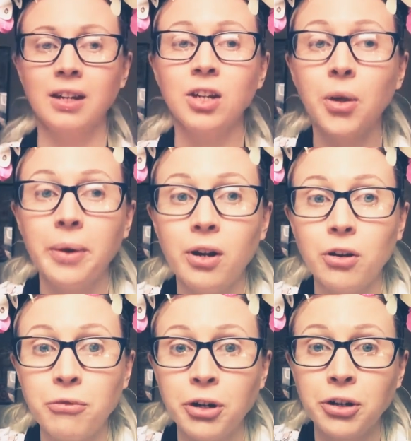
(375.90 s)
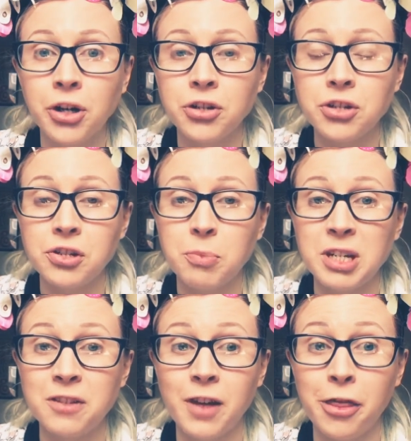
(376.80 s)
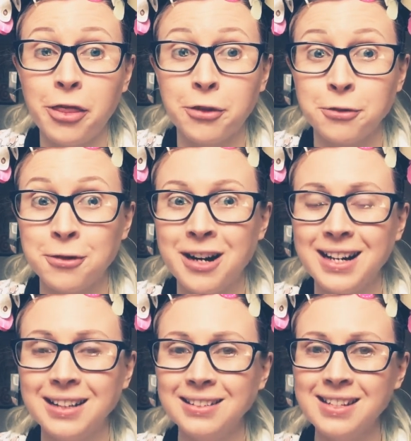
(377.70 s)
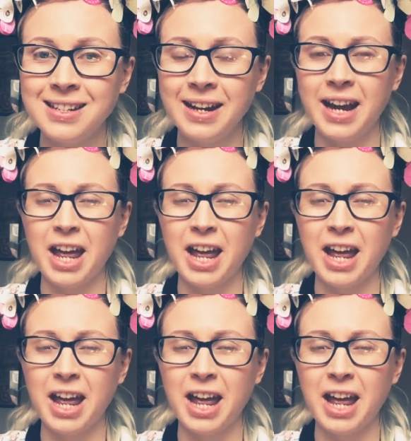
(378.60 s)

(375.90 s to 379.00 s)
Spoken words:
Going on a roller coaster is a bit of a thrill, isn't it?